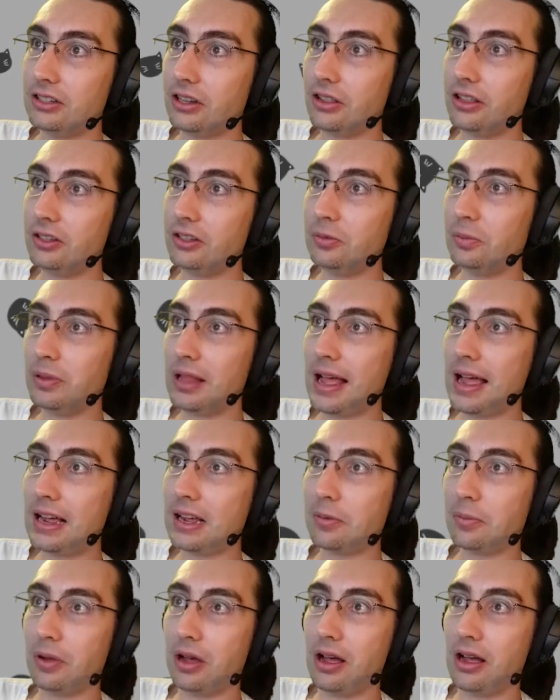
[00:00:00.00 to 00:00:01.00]
So this
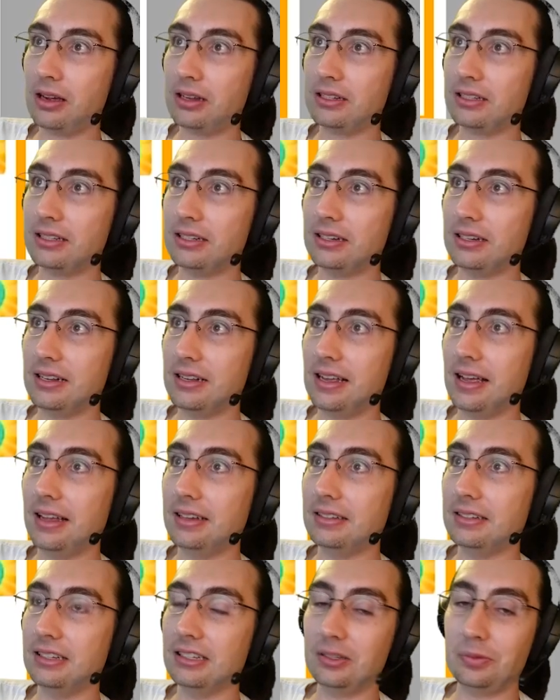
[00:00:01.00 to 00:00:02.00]
black box
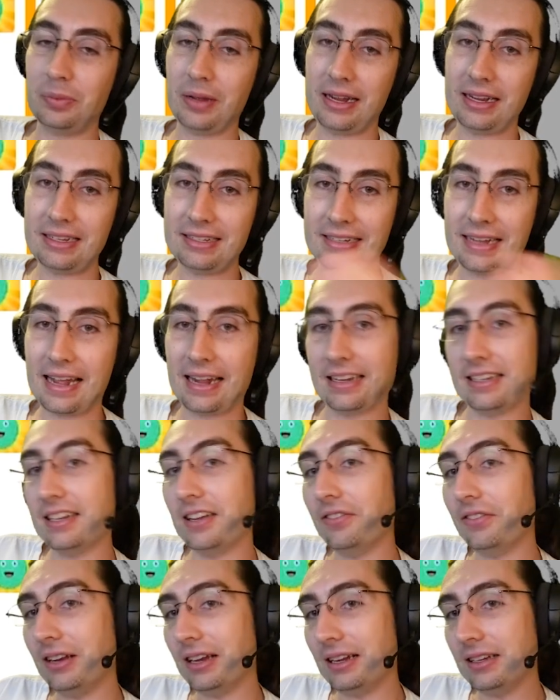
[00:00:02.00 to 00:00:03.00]
is the space
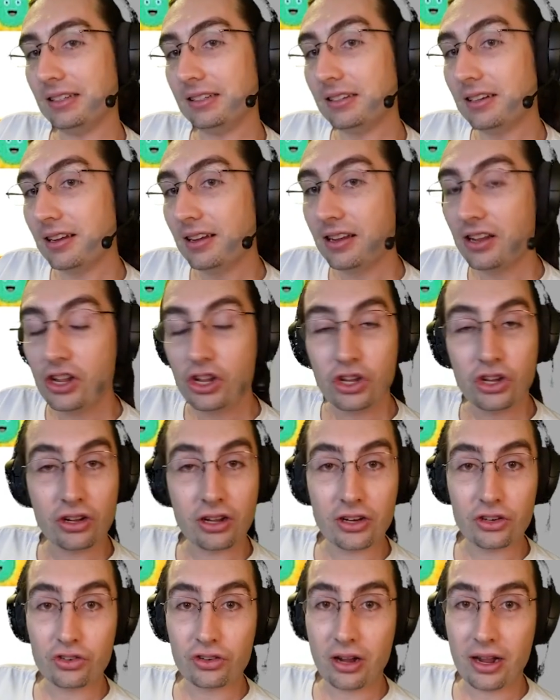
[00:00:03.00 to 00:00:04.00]
activities. You
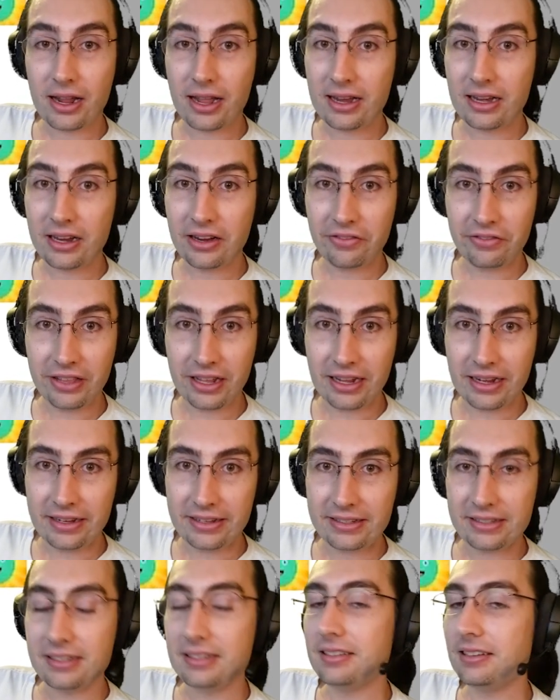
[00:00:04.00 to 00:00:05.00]
can try any of
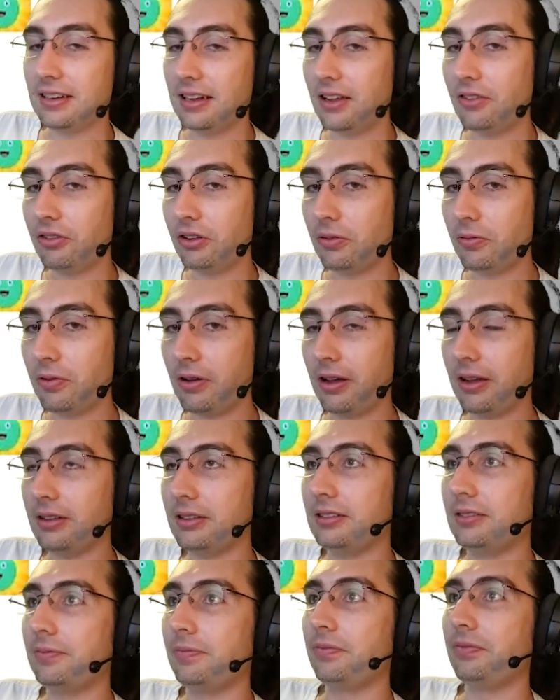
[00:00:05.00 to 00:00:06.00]
these if you
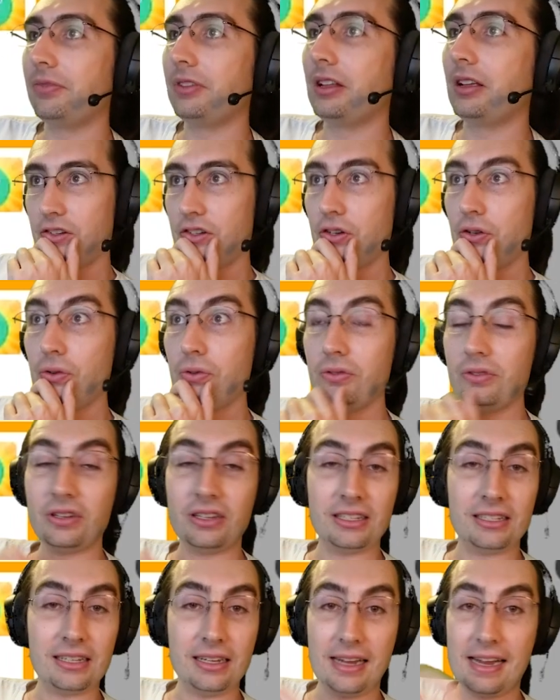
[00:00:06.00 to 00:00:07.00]
want. To
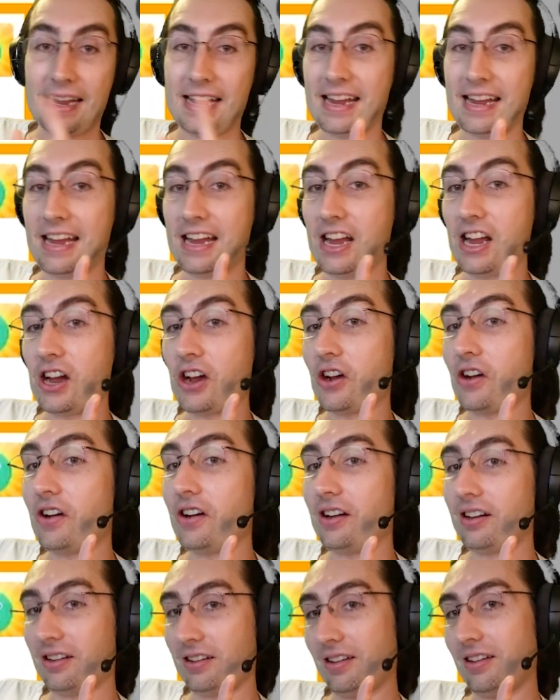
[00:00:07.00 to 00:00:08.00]

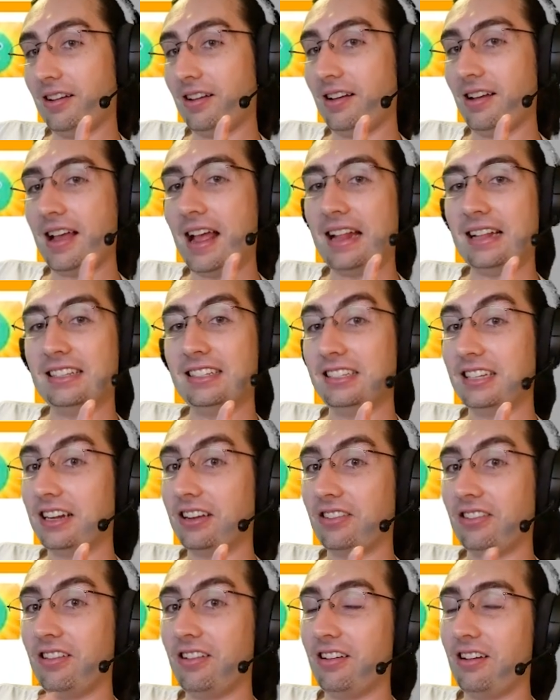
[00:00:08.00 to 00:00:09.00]
hear and sing
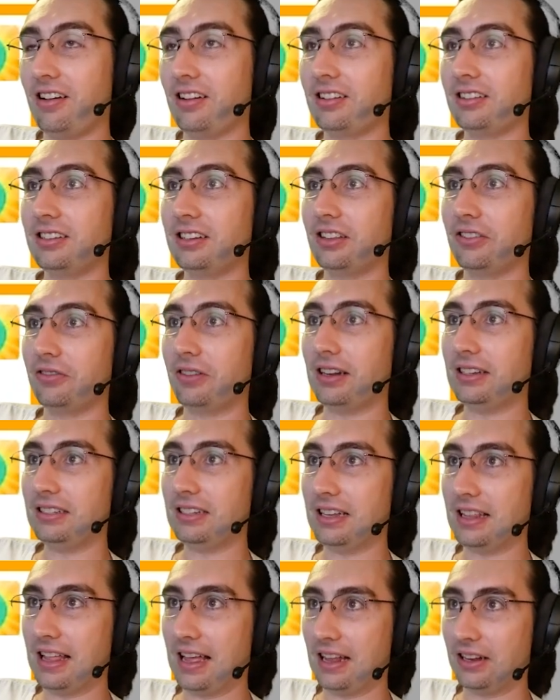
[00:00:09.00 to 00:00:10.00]
along to the
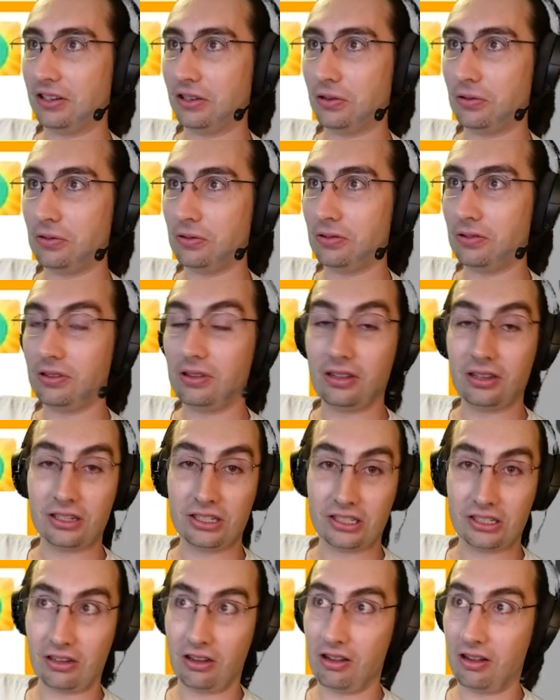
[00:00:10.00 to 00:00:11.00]
rest of that cool
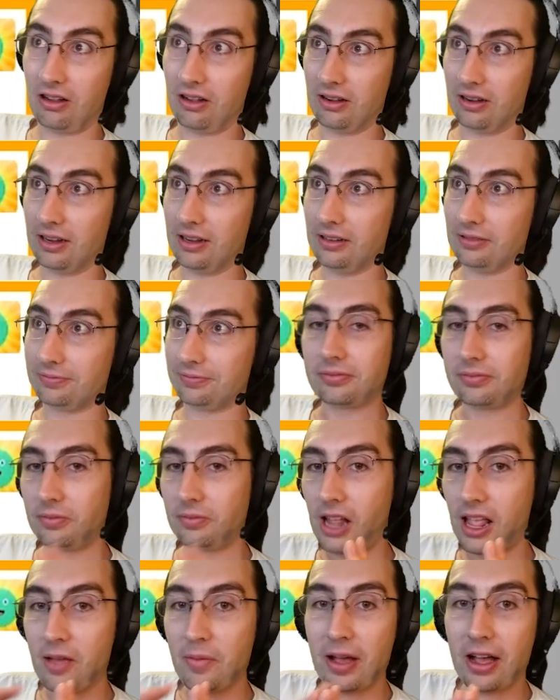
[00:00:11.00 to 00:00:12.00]
song
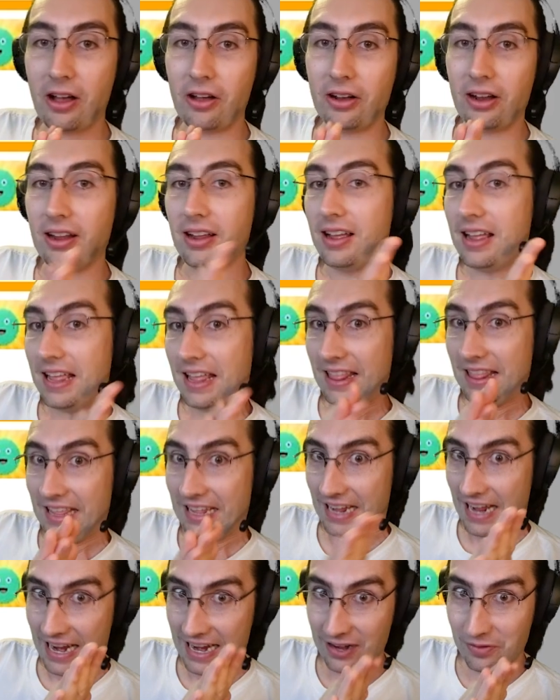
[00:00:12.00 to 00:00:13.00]
about
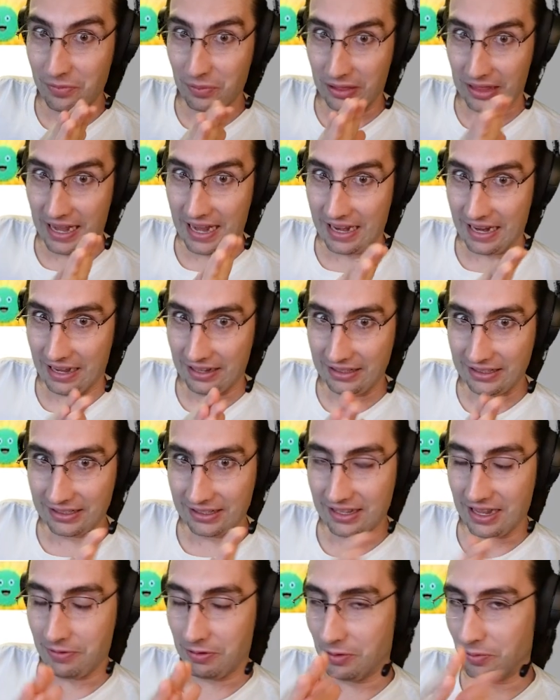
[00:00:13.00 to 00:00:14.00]
the 8 planets
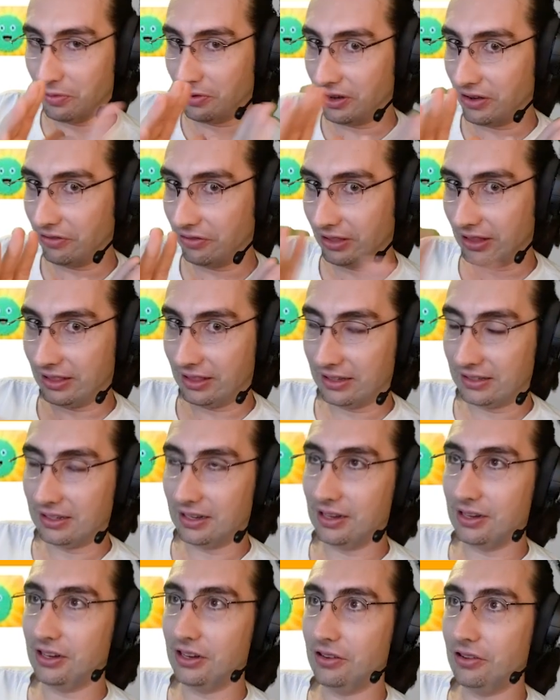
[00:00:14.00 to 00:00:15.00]
that we briefly
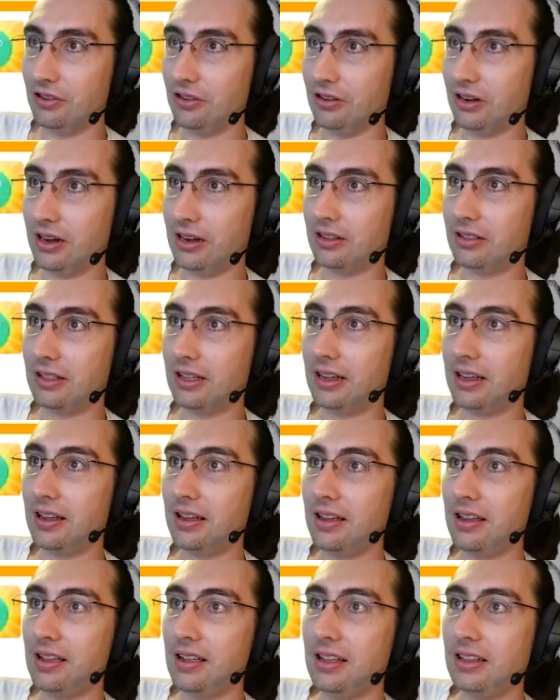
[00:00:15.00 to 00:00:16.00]
listened to, you can click
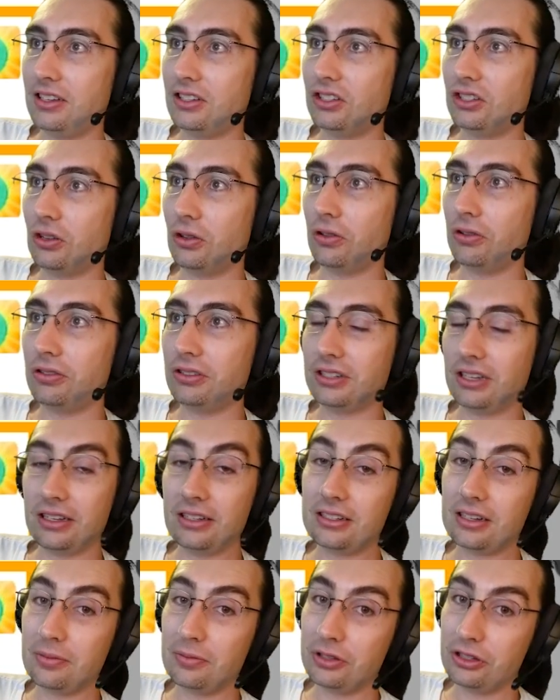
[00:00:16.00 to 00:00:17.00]
Solar
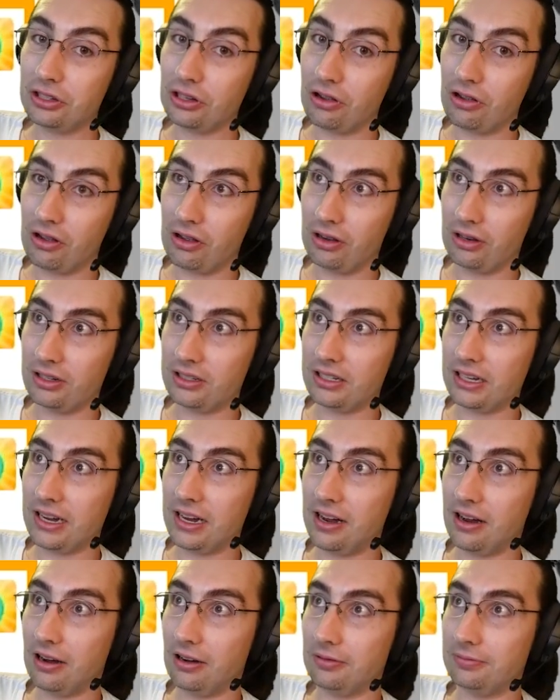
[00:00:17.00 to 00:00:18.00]
System Songs
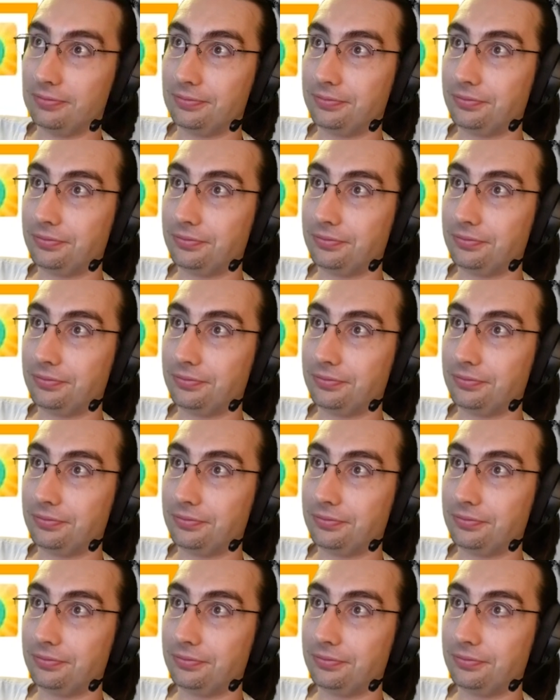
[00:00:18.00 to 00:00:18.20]
here.